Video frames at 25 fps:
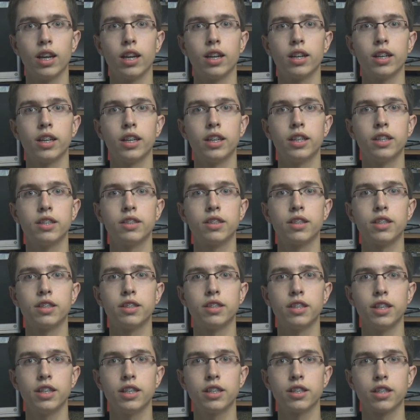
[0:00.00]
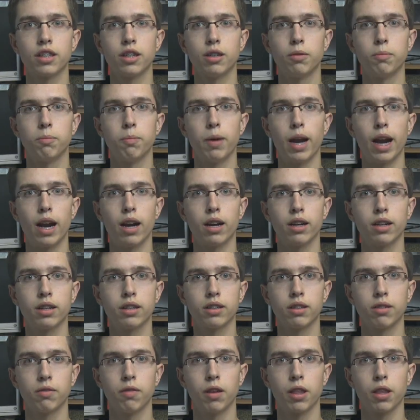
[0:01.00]
Here is resistor
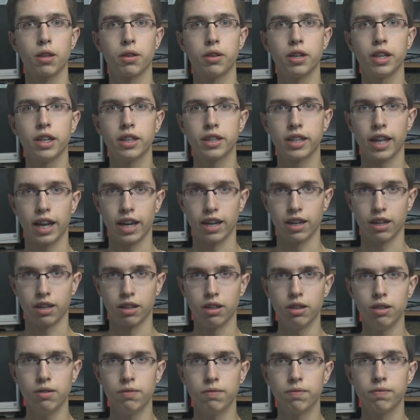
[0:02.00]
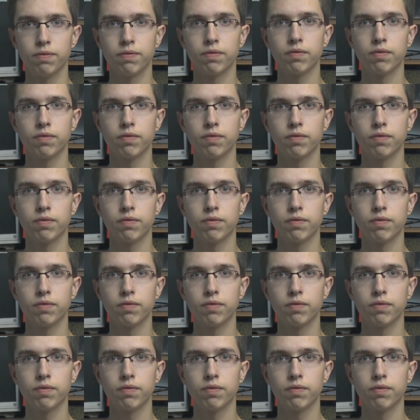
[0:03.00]
marked with rectangle.